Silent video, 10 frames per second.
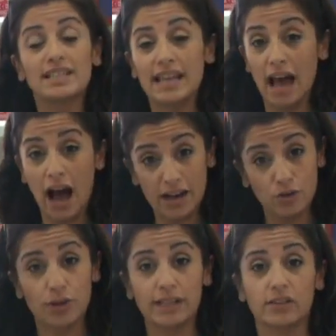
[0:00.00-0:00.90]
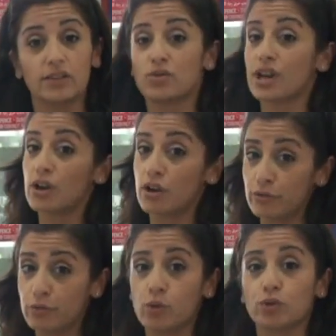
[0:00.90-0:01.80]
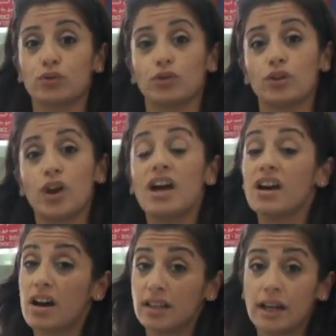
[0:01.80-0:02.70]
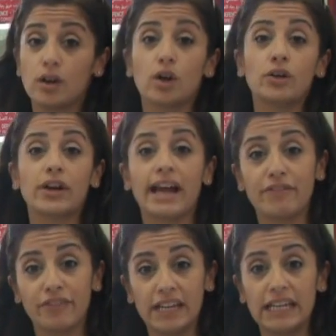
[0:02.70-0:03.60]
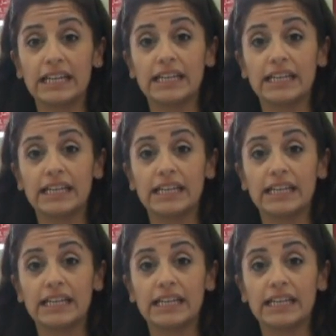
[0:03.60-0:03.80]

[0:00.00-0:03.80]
stay hydrated, drink a lot of water, cut down on your caffeine